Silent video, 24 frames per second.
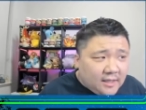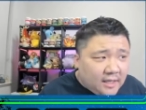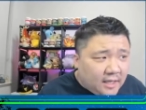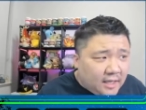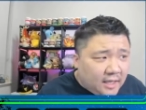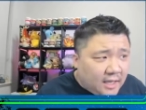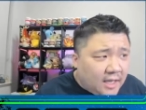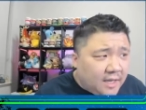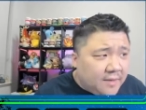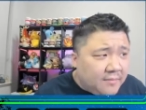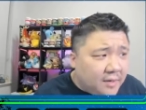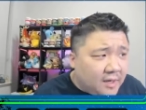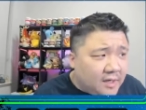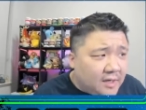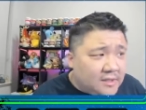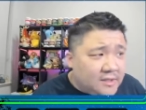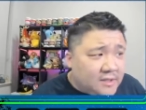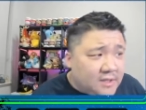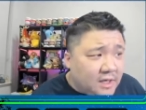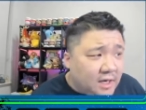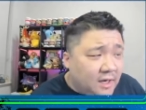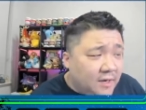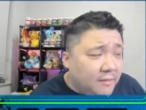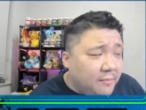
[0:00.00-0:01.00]

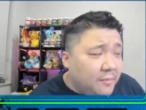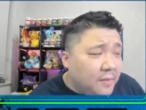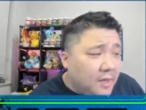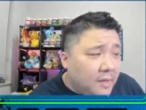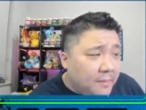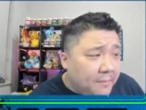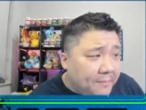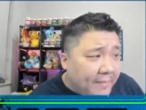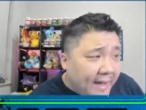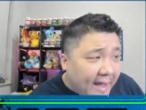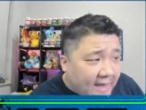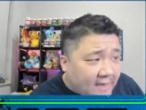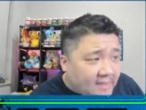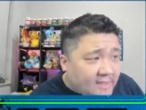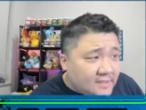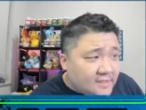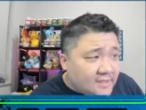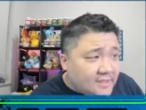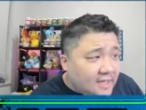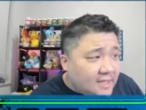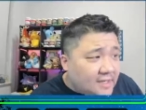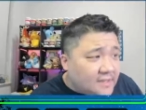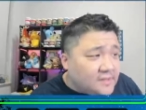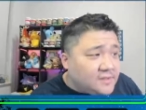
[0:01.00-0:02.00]
Hitmontop back to
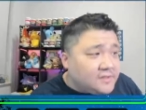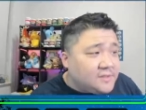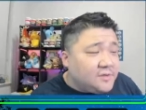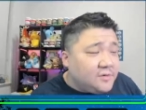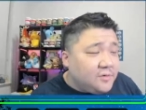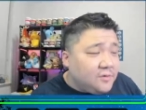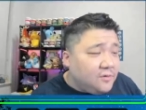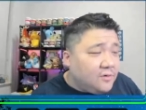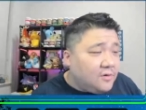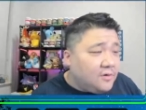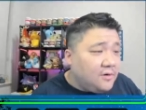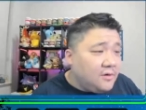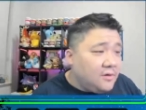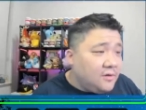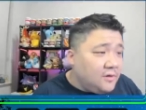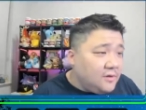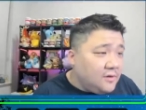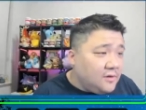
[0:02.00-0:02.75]
dance school